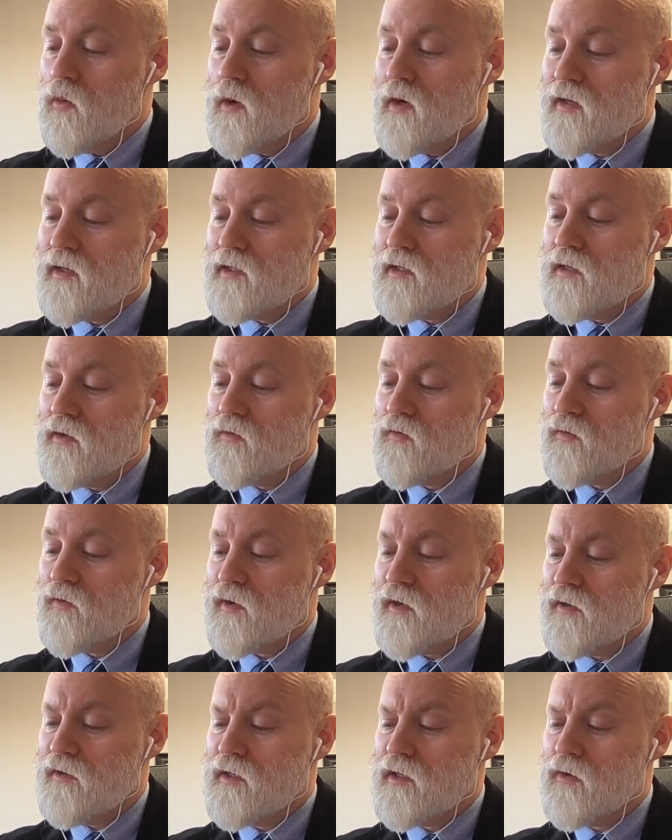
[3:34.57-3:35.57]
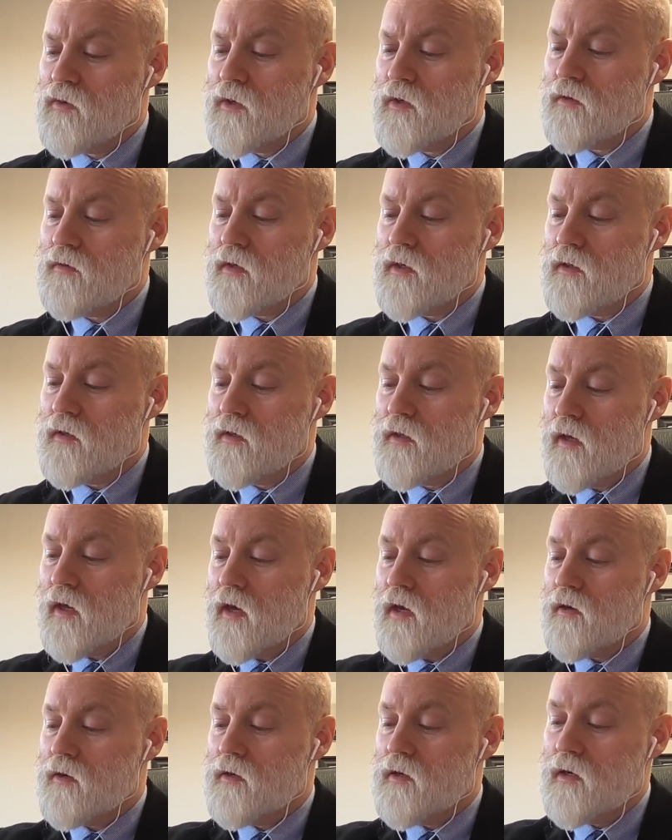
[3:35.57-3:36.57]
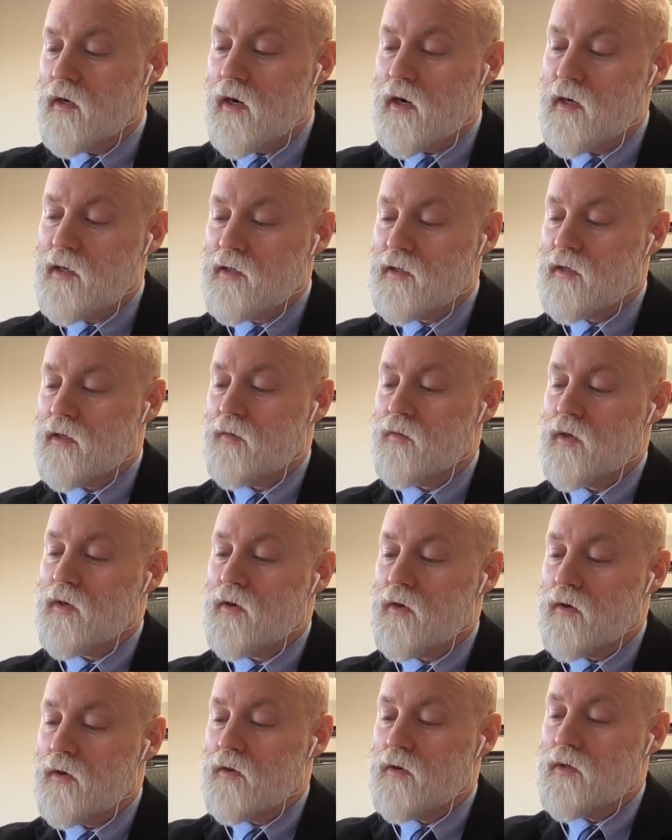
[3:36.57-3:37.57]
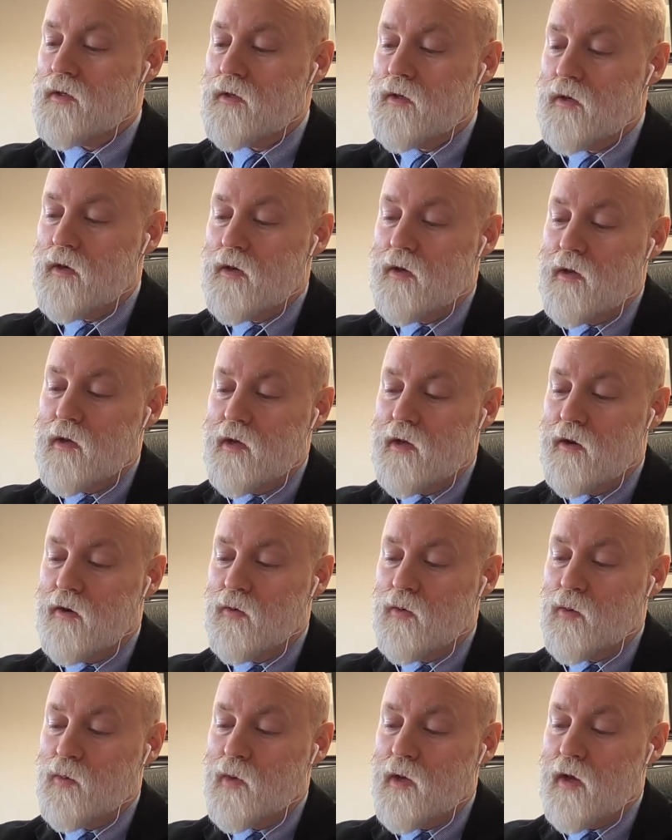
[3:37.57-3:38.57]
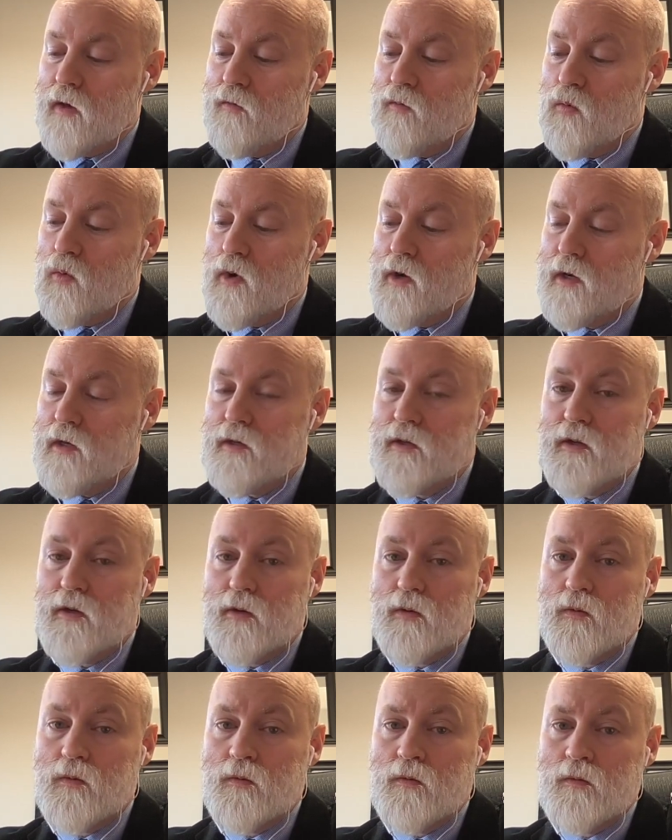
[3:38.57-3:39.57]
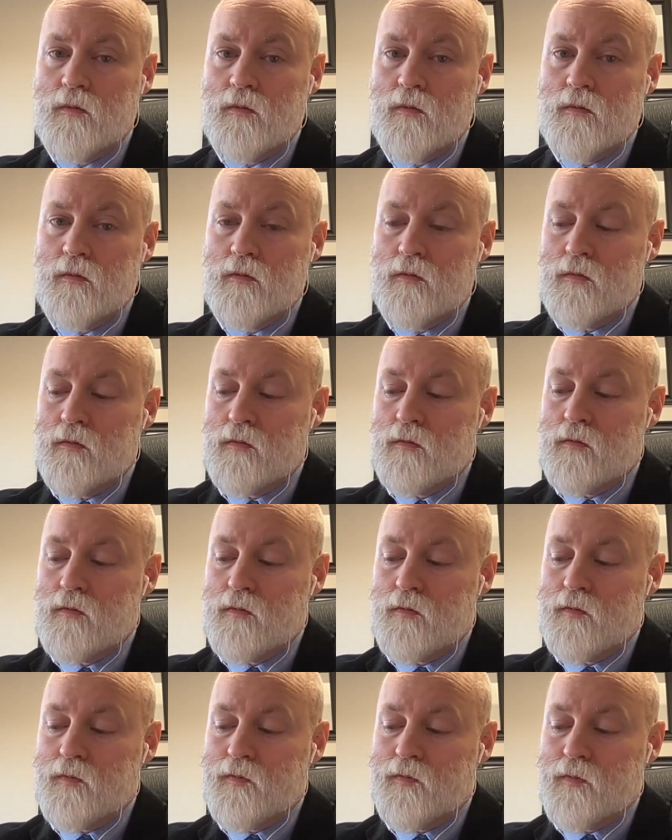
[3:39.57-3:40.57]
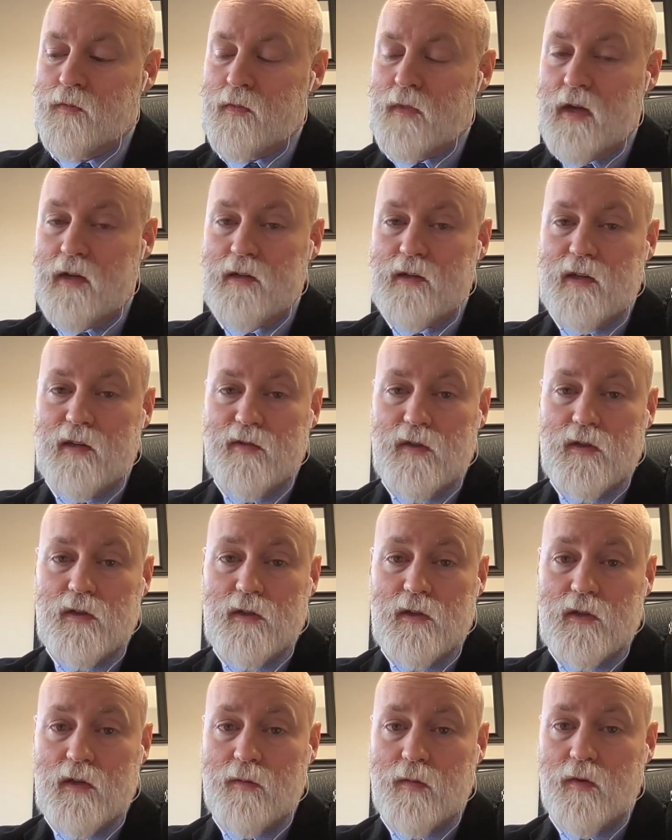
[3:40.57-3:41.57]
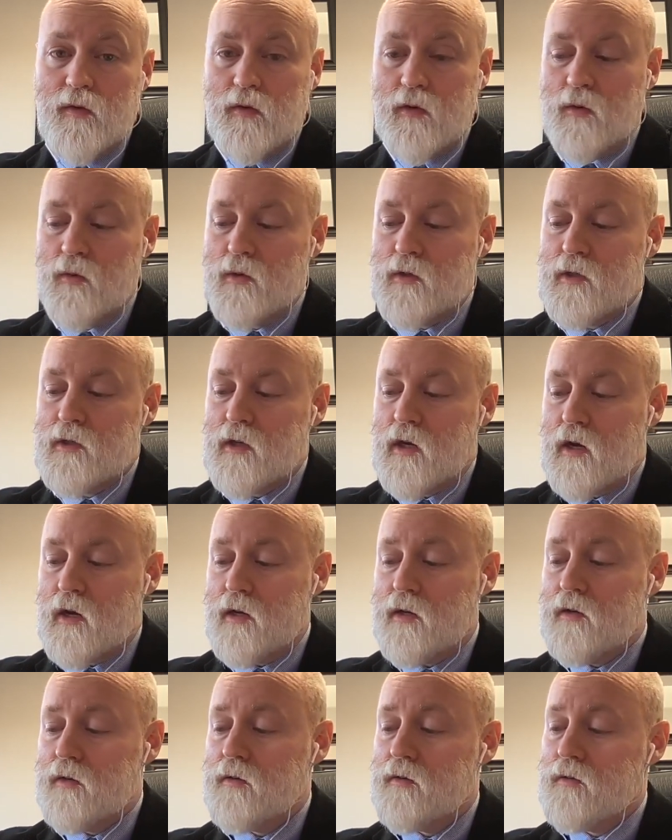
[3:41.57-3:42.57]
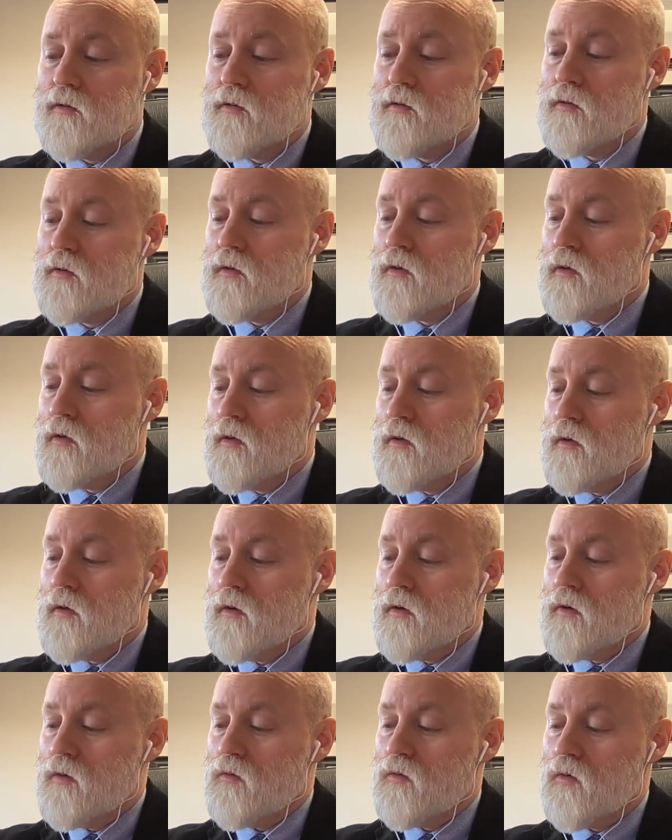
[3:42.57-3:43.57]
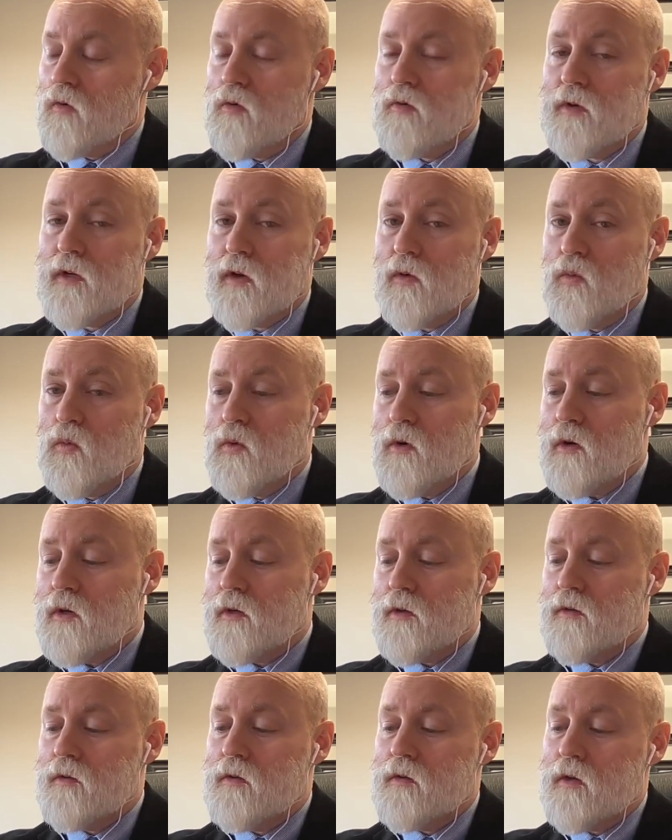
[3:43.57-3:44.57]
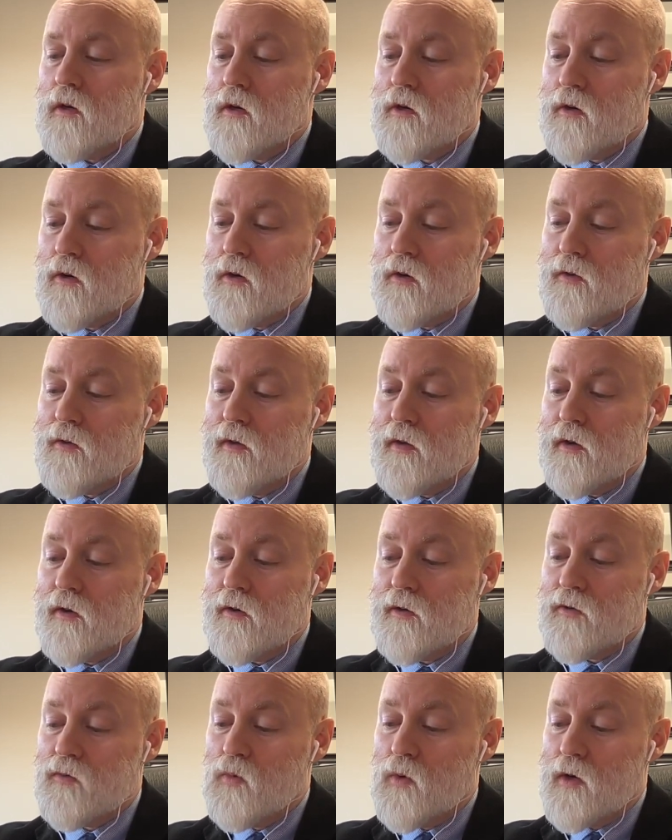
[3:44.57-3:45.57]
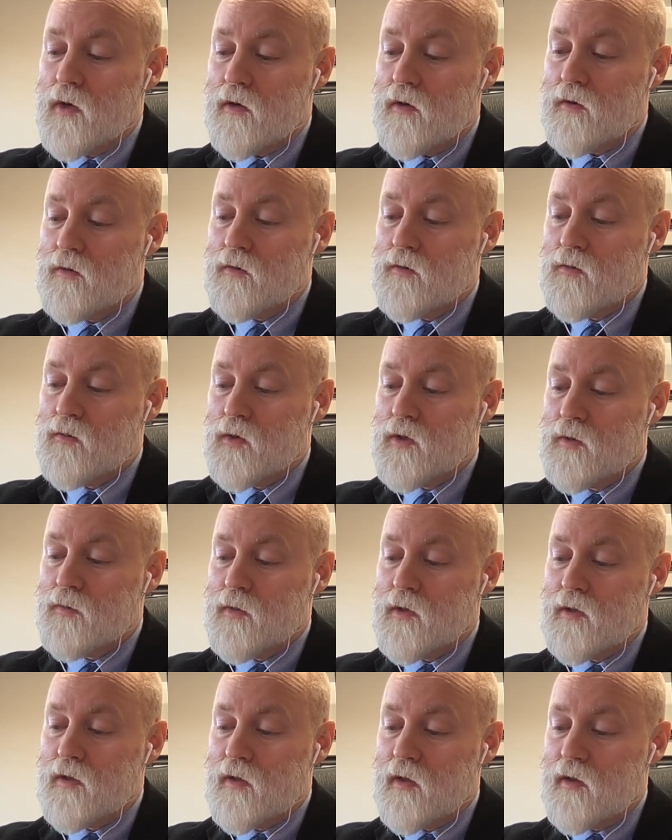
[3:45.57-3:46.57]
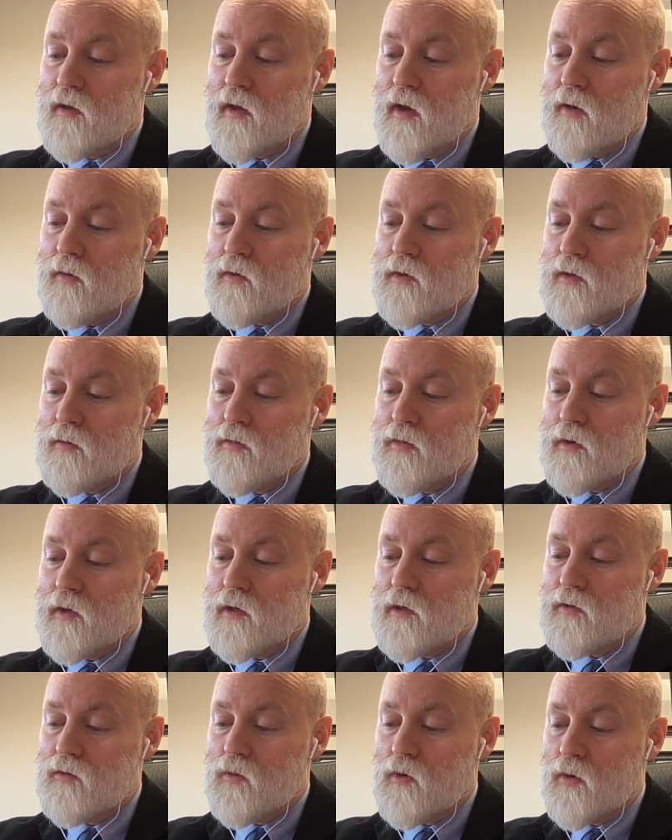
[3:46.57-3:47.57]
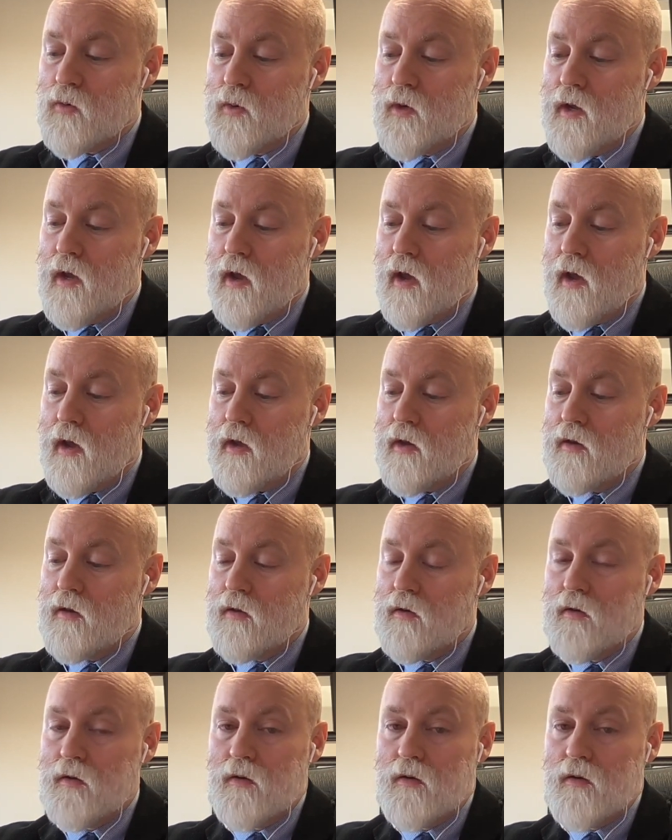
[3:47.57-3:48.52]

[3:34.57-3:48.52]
we can see very quickly that an odd sum occurs here when we have 1 and 2. That gives us a sum of 3, which is odd. Rolling a 1 occurred there as well, which meant that that was a place where we had